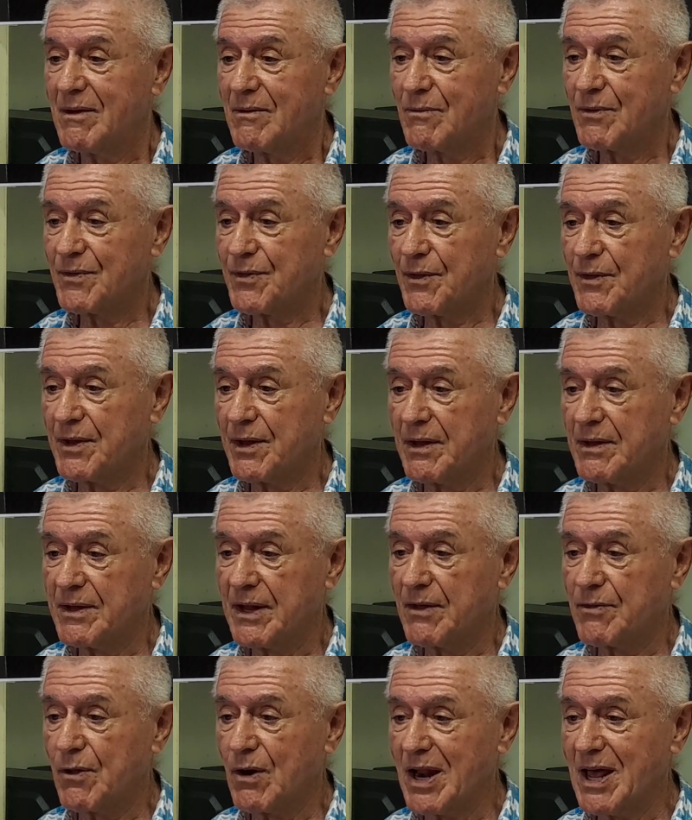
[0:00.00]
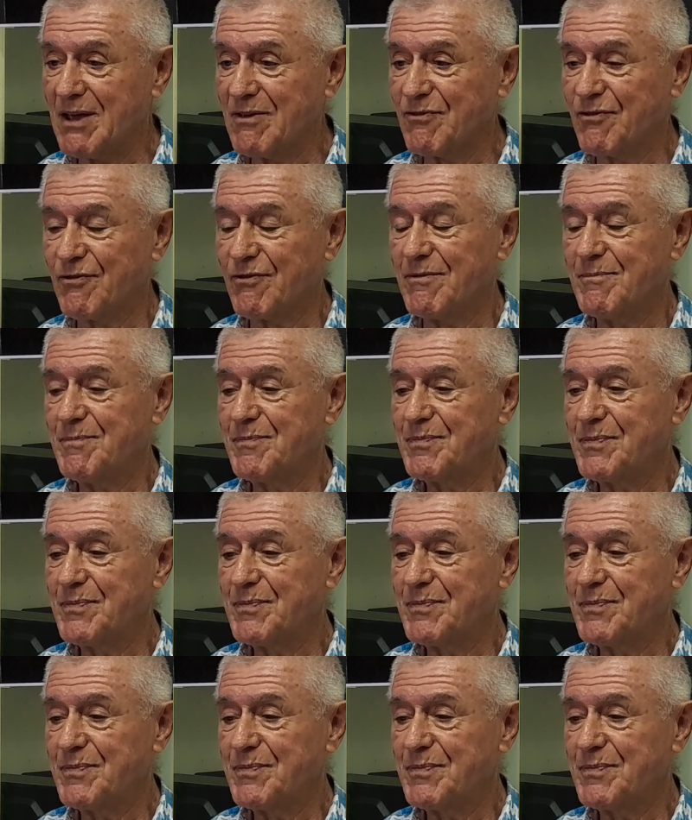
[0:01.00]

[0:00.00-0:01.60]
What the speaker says: with another life.